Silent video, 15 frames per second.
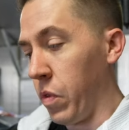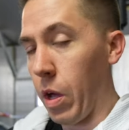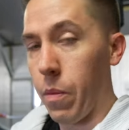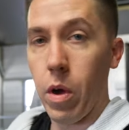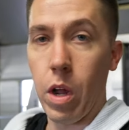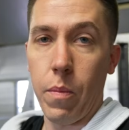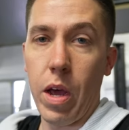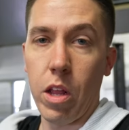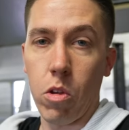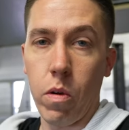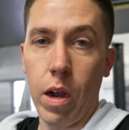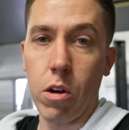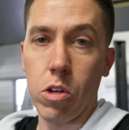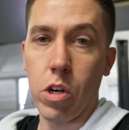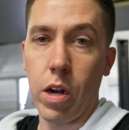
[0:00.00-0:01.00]
I'm on about
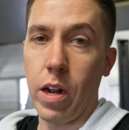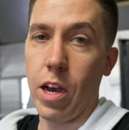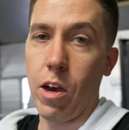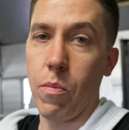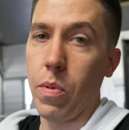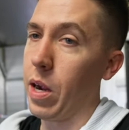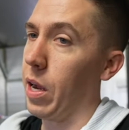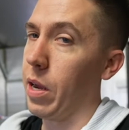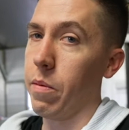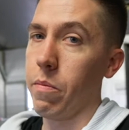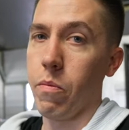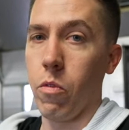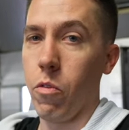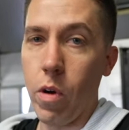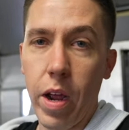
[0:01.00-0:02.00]
three hours right now, but I
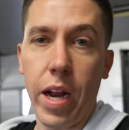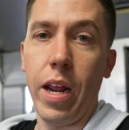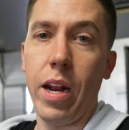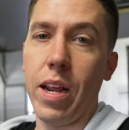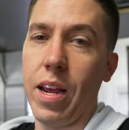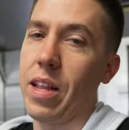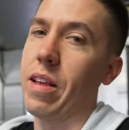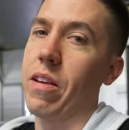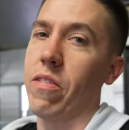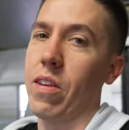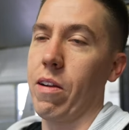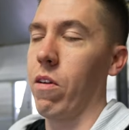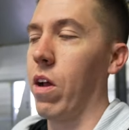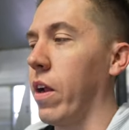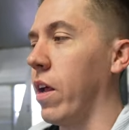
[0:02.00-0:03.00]
am ready to get this
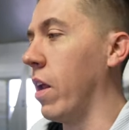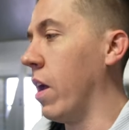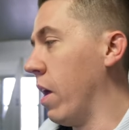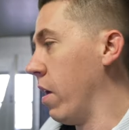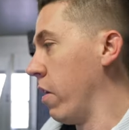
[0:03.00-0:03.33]
thing running.